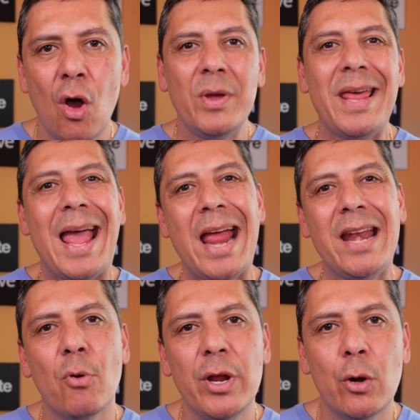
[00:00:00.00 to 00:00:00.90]
with
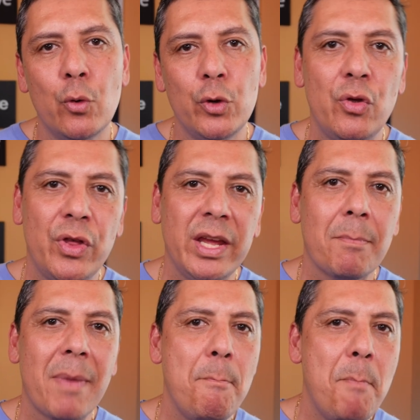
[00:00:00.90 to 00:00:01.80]
anybody who you think
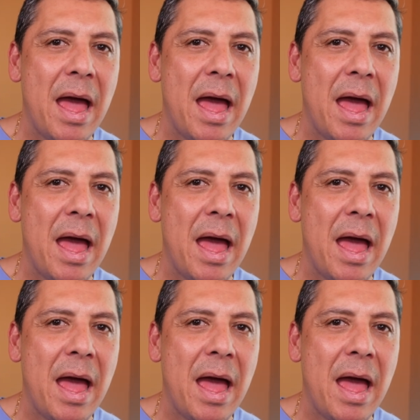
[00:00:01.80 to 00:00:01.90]
might